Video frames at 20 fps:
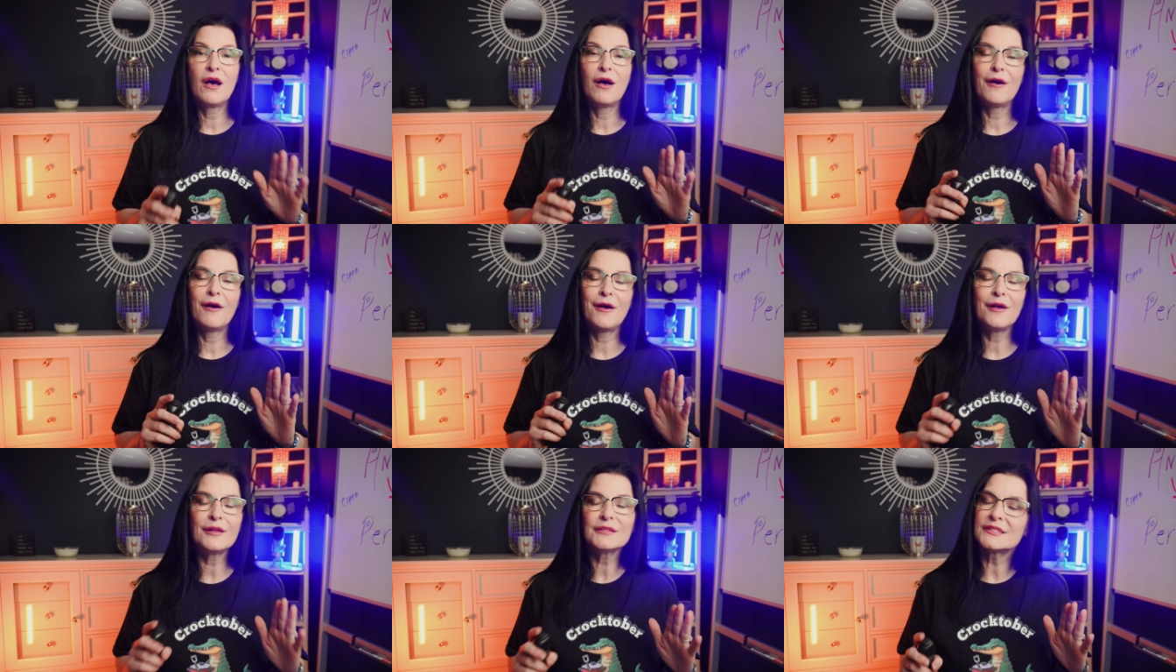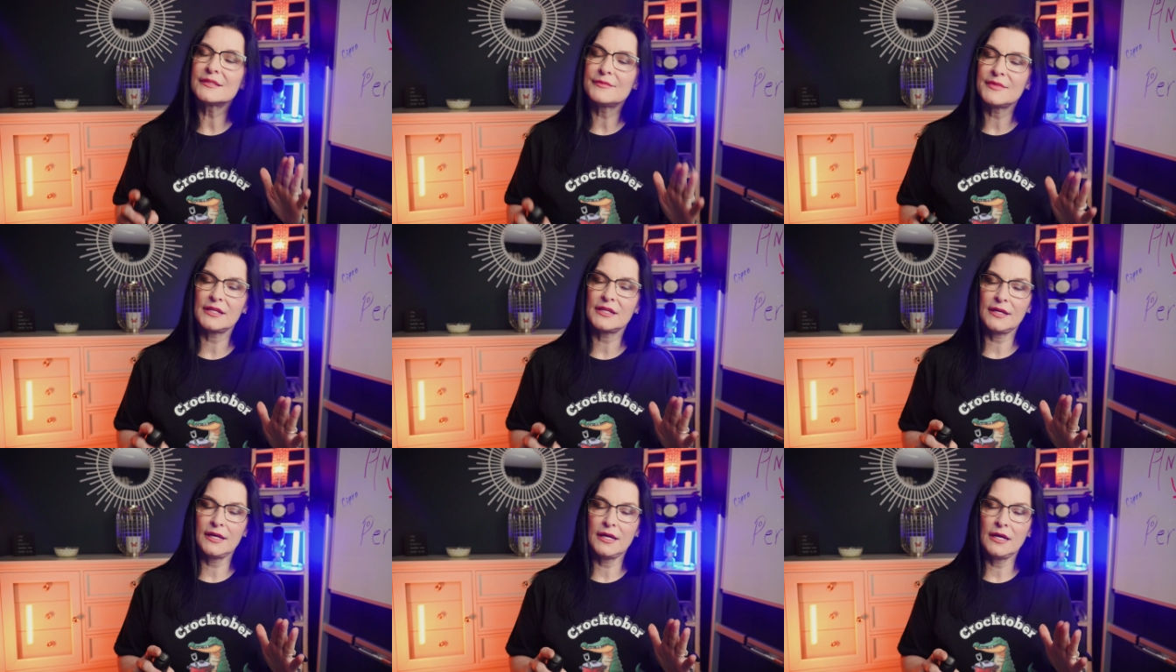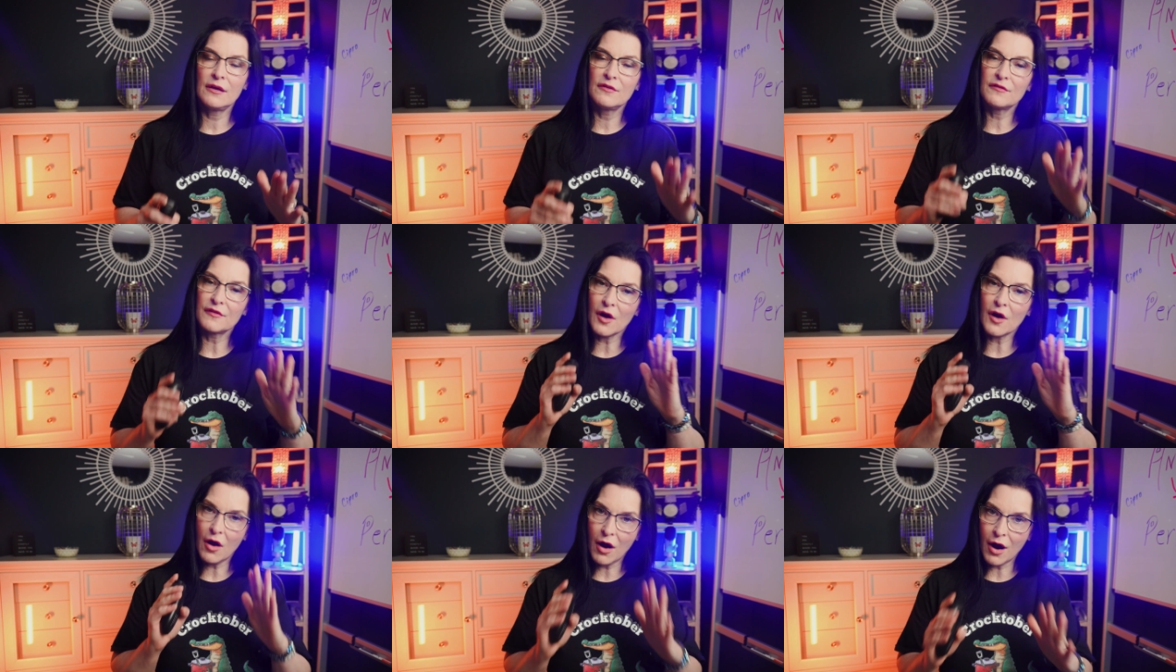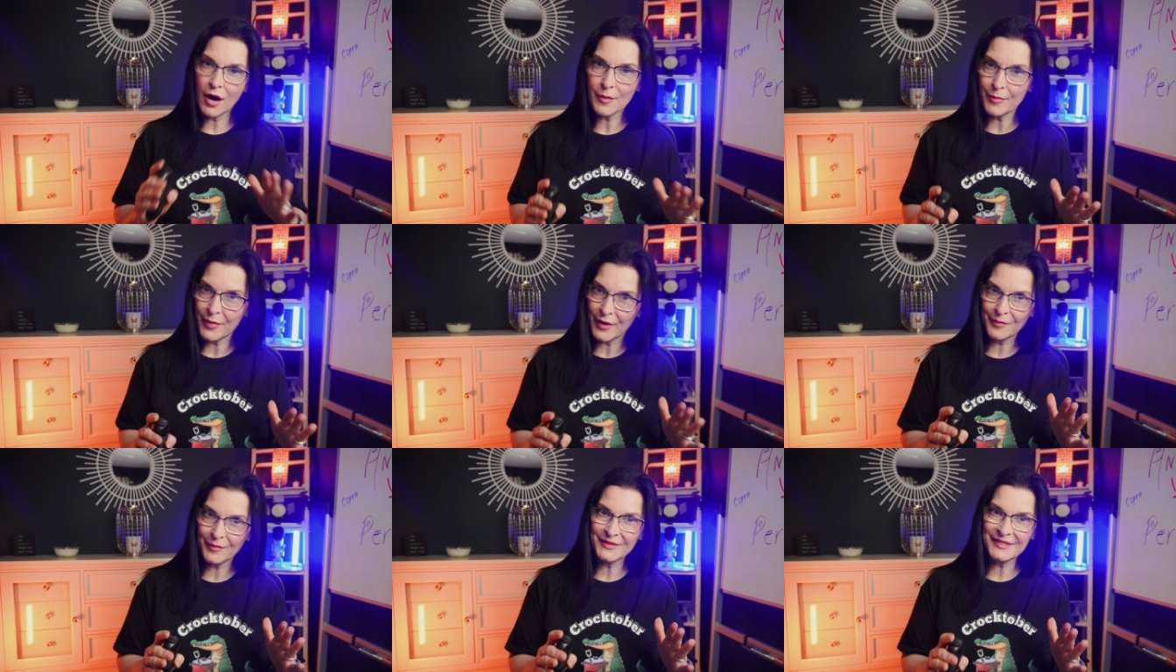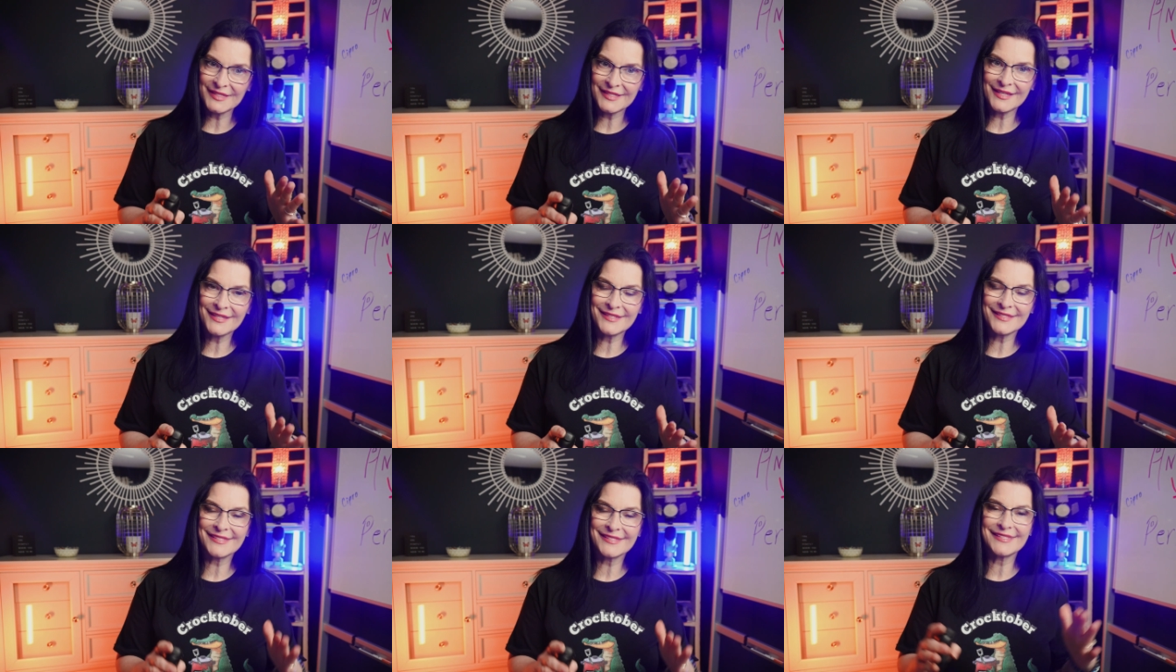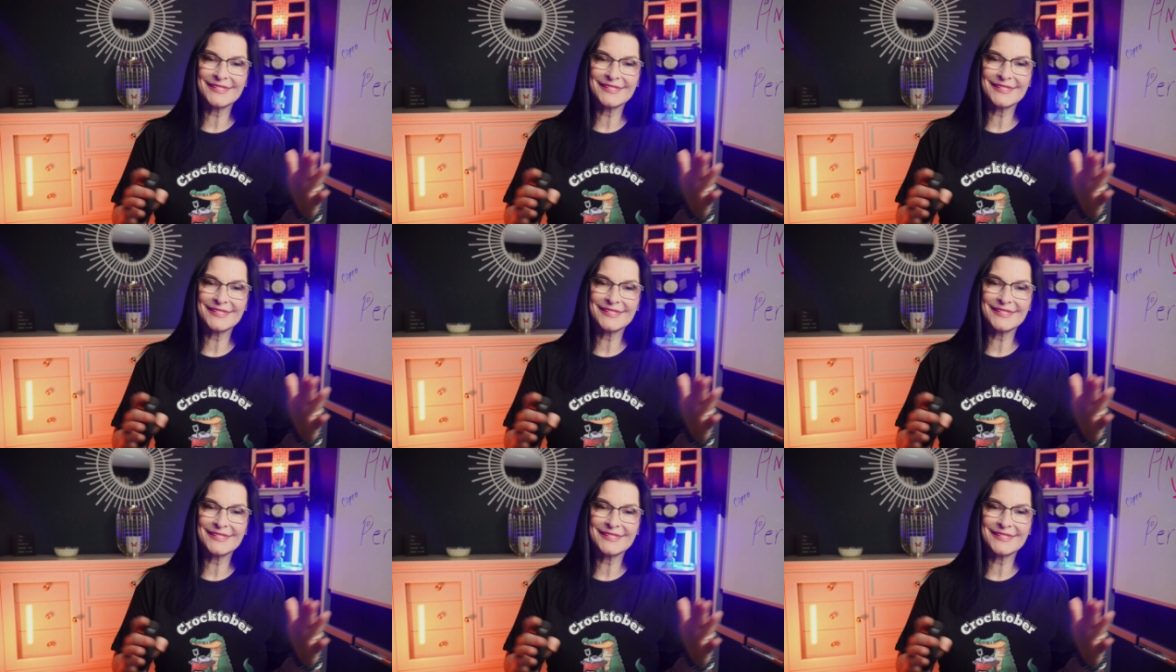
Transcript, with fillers: Ultimately, for our purposes,